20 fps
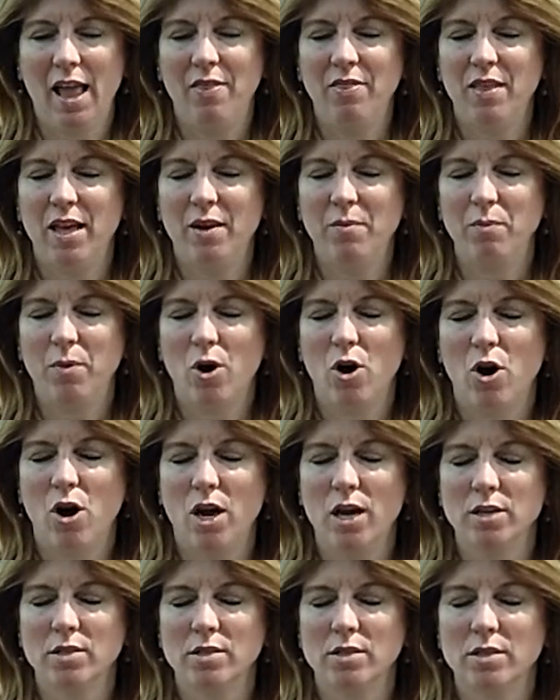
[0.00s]
And then
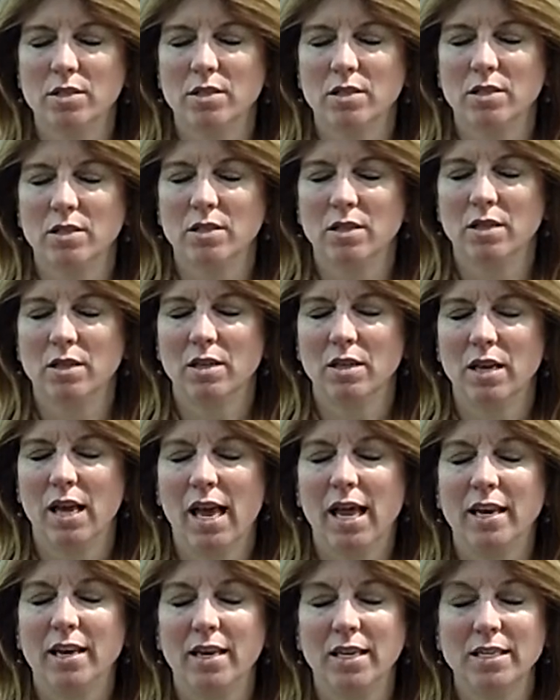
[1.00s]
pause
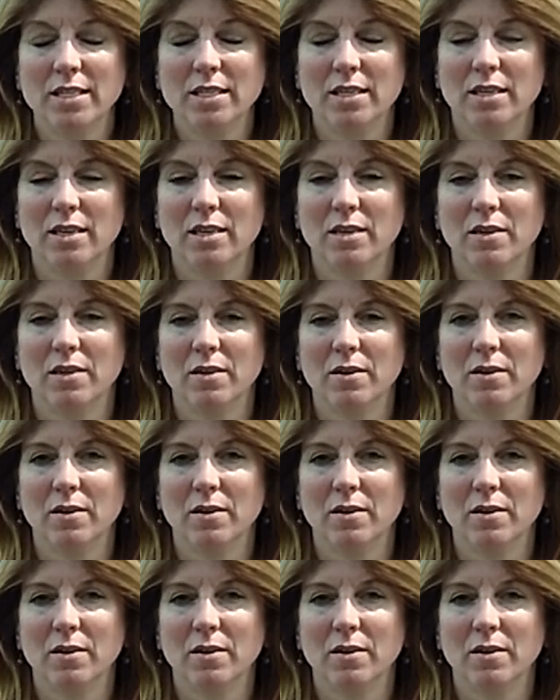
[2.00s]
and listen.